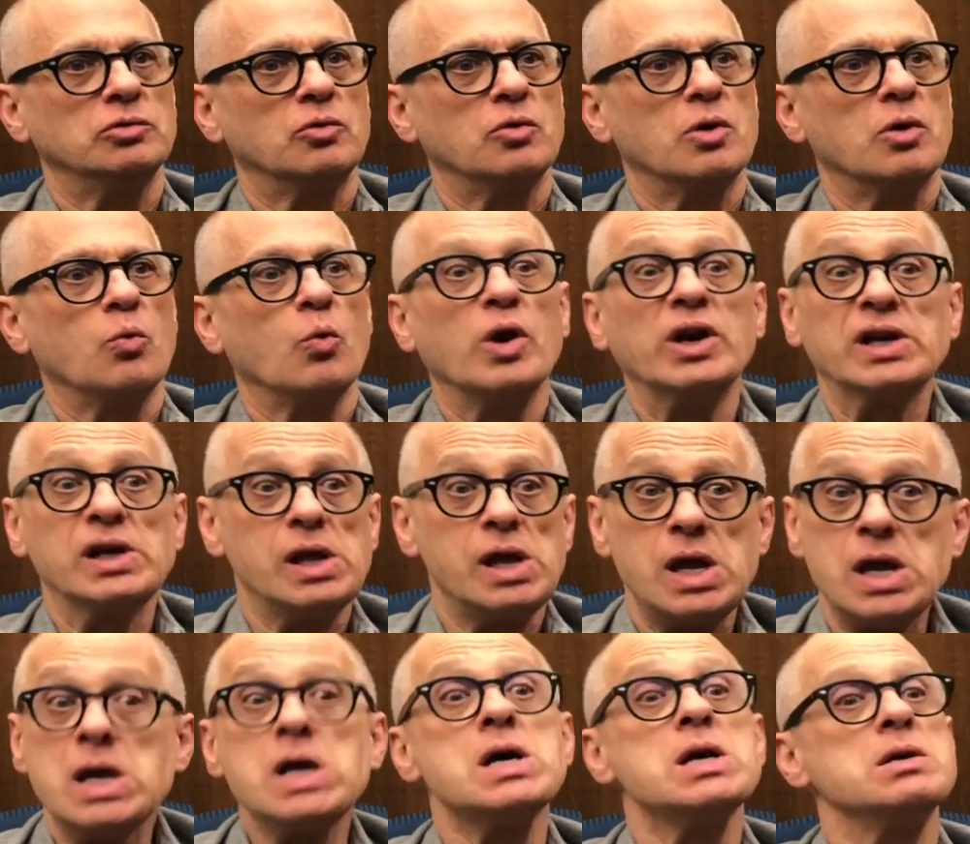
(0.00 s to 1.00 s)
or one
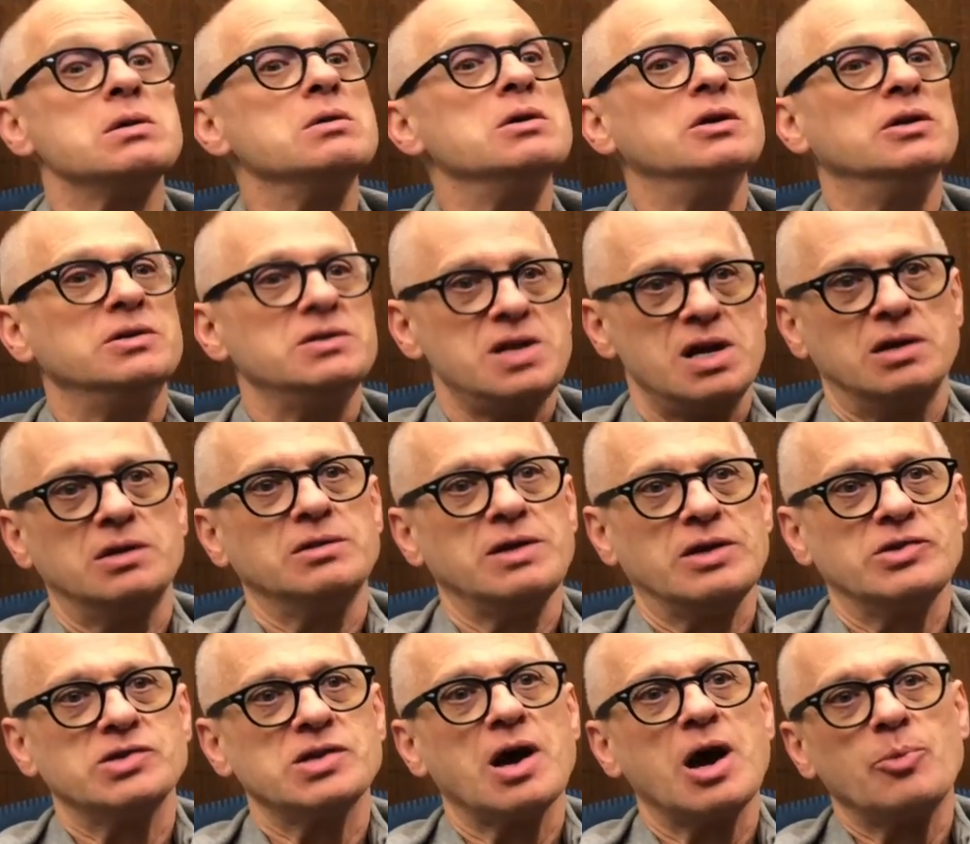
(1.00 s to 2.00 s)
can take
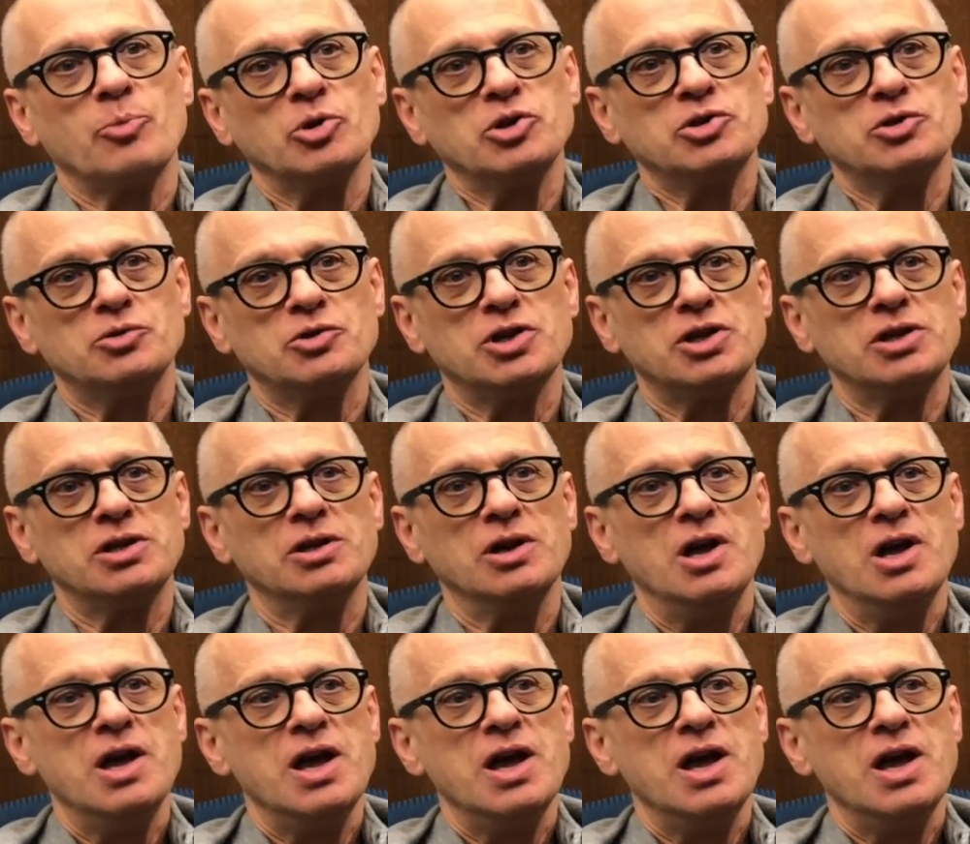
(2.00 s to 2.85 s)
this opportunity.